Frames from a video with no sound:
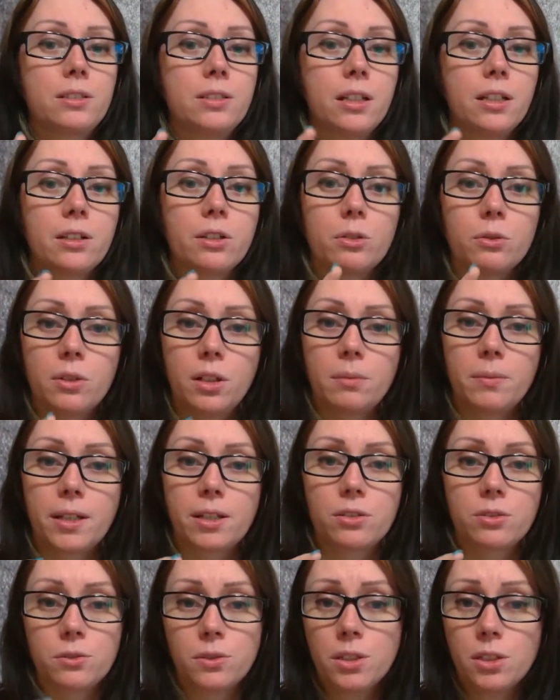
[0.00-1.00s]
tell you
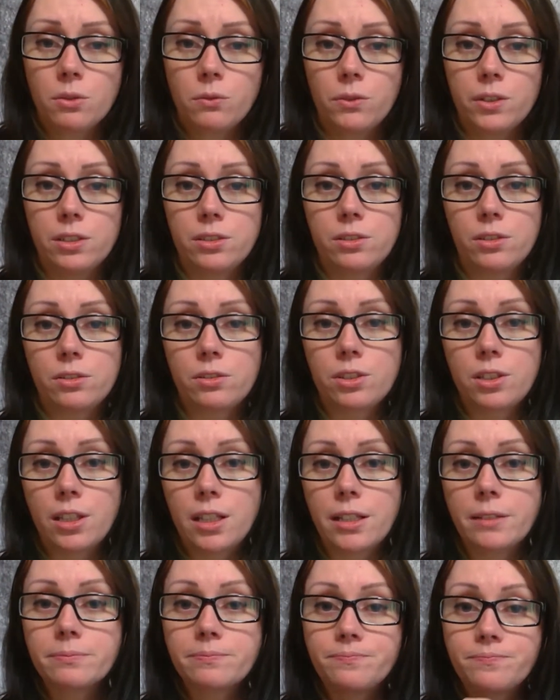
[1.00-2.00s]
about doing the research
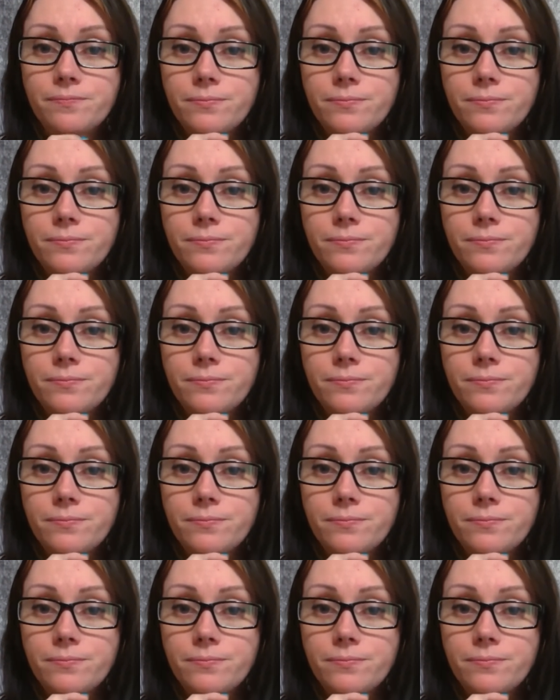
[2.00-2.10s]
thing.